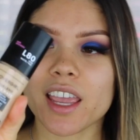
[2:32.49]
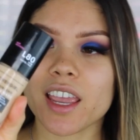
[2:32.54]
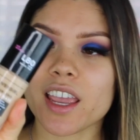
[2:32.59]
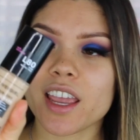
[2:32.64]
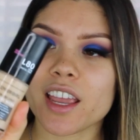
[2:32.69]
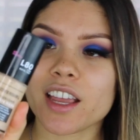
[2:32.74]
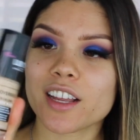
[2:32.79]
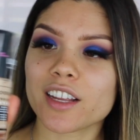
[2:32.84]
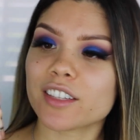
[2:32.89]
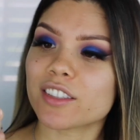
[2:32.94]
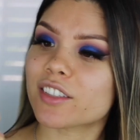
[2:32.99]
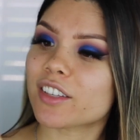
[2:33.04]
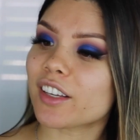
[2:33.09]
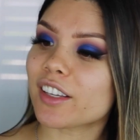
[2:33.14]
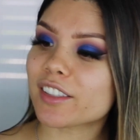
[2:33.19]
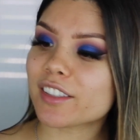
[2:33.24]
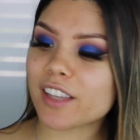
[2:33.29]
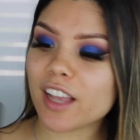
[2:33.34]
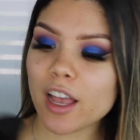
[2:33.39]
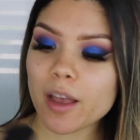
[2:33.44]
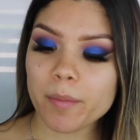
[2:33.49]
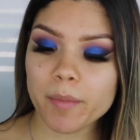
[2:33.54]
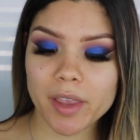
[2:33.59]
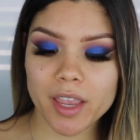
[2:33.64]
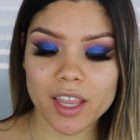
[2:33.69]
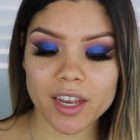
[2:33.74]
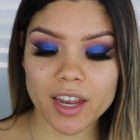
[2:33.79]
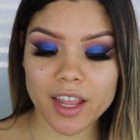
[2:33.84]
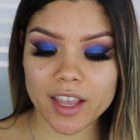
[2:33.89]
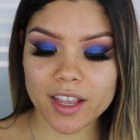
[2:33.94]
It does come
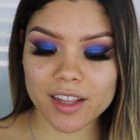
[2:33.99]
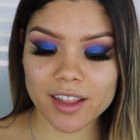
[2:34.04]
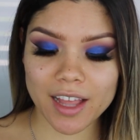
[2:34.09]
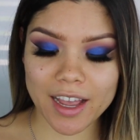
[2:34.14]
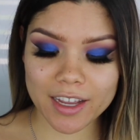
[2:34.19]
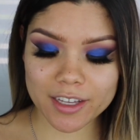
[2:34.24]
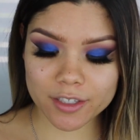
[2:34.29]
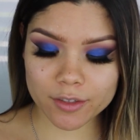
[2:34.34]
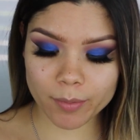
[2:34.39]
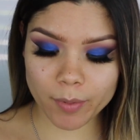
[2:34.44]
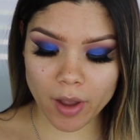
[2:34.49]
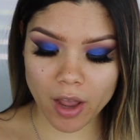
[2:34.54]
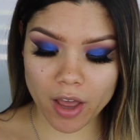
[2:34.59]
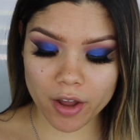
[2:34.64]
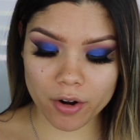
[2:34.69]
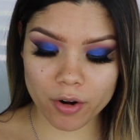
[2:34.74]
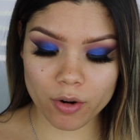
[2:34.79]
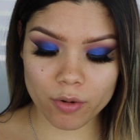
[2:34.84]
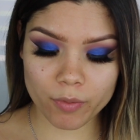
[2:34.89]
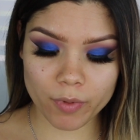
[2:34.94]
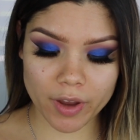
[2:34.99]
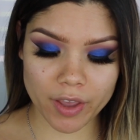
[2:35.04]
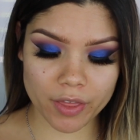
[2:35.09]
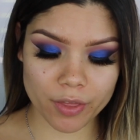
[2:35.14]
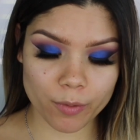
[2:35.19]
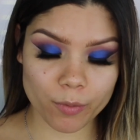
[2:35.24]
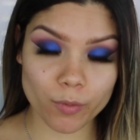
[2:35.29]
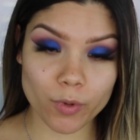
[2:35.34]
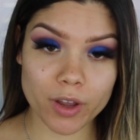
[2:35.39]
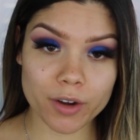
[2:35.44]
in a glass bottle
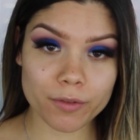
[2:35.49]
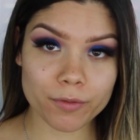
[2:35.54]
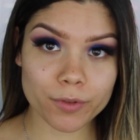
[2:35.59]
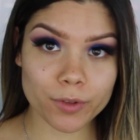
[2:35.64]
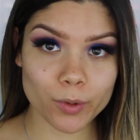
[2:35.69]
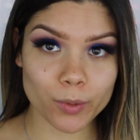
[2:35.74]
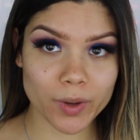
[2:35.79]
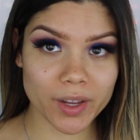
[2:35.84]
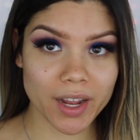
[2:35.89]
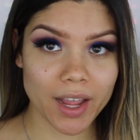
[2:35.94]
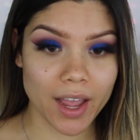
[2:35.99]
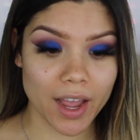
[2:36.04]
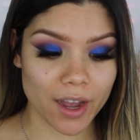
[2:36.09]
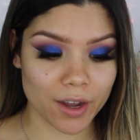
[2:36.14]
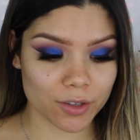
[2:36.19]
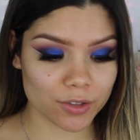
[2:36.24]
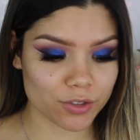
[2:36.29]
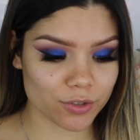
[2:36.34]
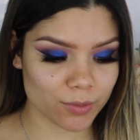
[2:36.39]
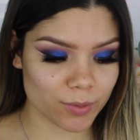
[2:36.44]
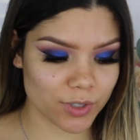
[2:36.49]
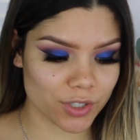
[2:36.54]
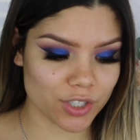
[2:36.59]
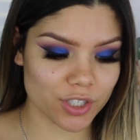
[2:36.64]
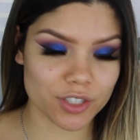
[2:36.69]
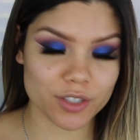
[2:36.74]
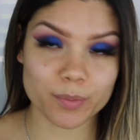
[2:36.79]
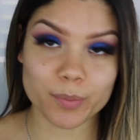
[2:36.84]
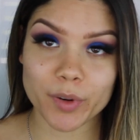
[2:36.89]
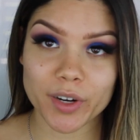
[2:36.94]
with 1 fluid ounce, which
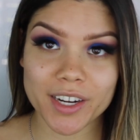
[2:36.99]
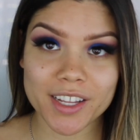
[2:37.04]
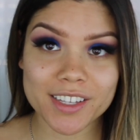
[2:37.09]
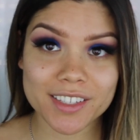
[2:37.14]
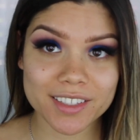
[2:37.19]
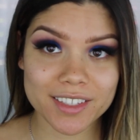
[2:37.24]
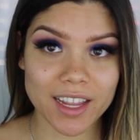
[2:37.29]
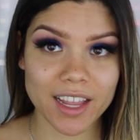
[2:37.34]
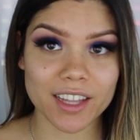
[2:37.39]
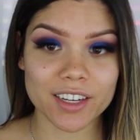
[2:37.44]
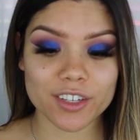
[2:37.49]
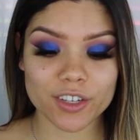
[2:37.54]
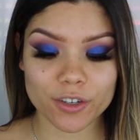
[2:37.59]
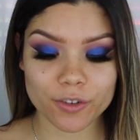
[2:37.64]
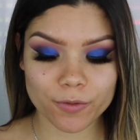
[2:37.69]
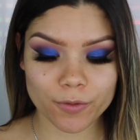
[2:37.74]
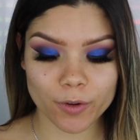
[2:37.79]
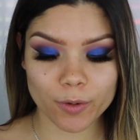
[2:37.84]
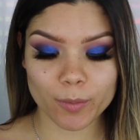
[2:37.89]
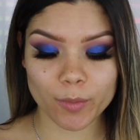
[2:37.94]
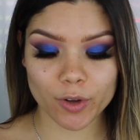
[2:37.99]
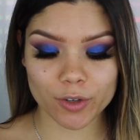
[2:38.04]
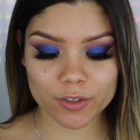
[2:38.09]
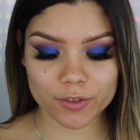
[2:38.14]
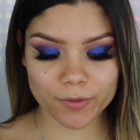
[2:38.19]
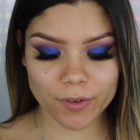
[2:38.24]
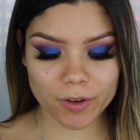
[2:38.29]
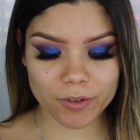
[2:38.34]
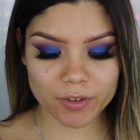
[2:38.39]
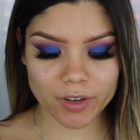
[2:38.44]
is pretty standard for
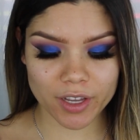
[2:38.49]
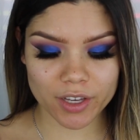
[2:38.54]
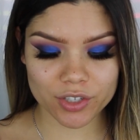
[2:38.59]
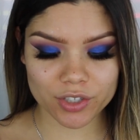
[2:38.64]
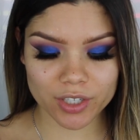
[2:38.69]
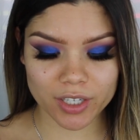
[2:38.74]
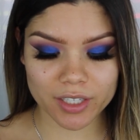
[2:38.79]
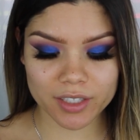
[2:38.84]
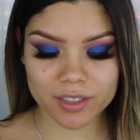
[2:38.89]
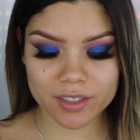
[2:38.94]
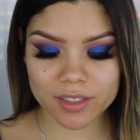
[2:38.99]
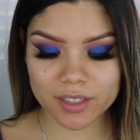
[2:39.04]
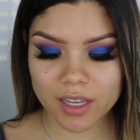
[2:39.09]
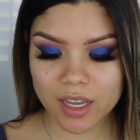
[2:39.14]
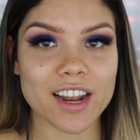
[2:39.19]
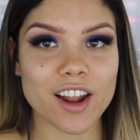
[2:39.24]
most foundations.